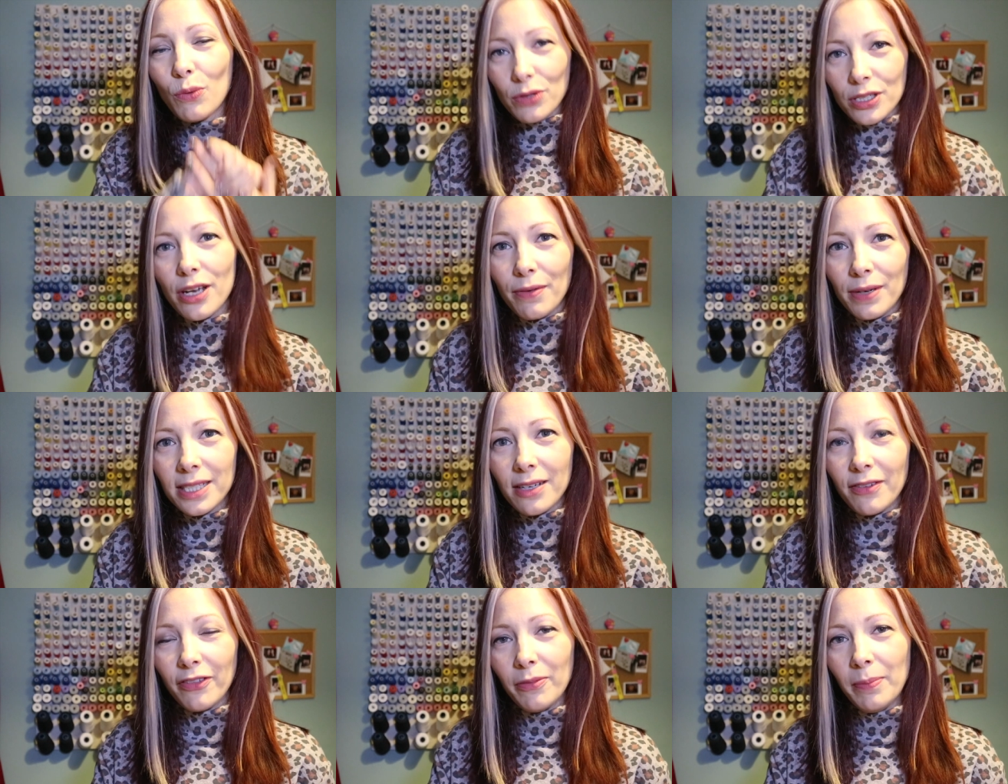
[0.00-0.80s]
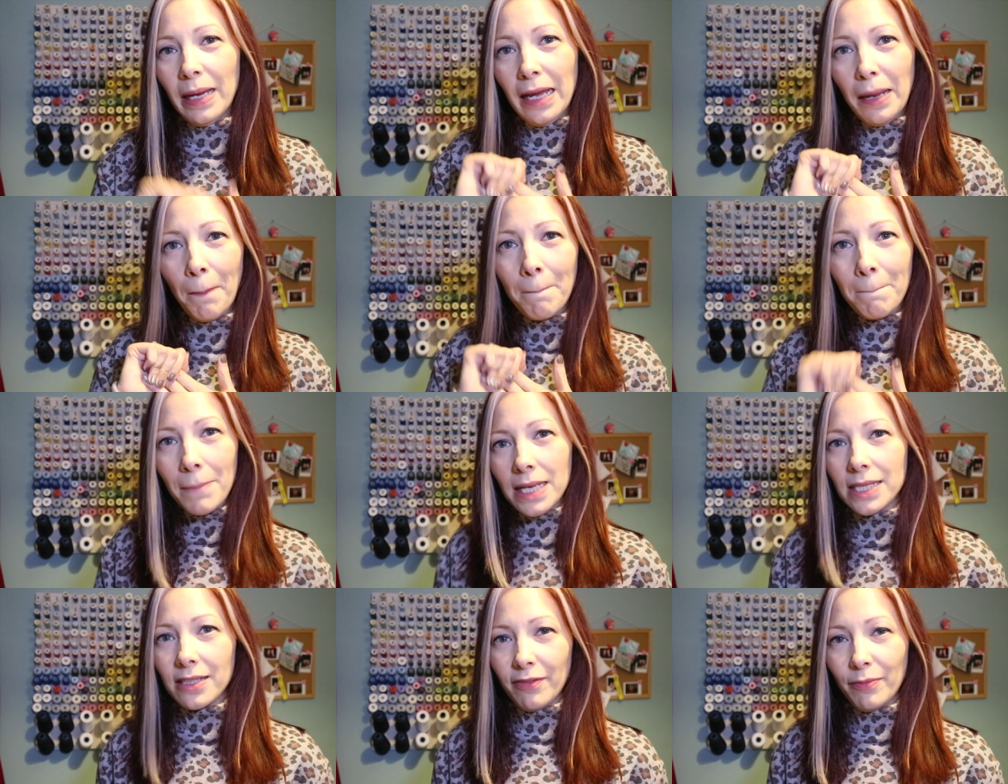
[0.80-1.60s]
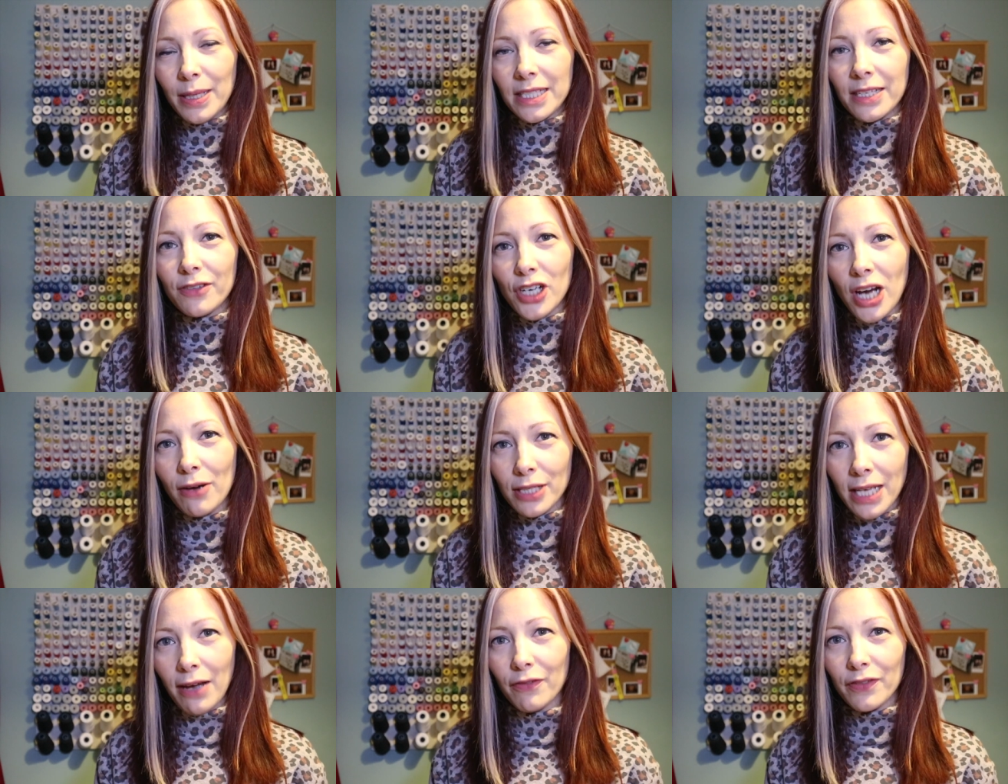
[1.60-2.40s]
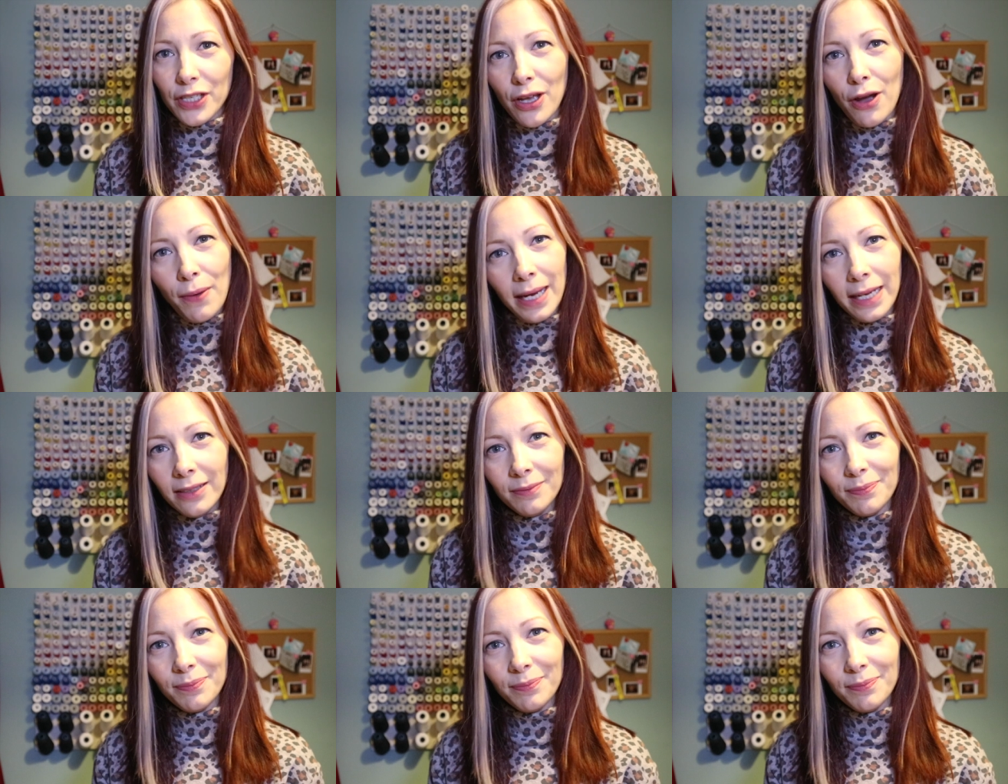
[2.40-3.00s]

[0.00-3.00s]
what sewing's done for me, massive, massive shout out for sewing.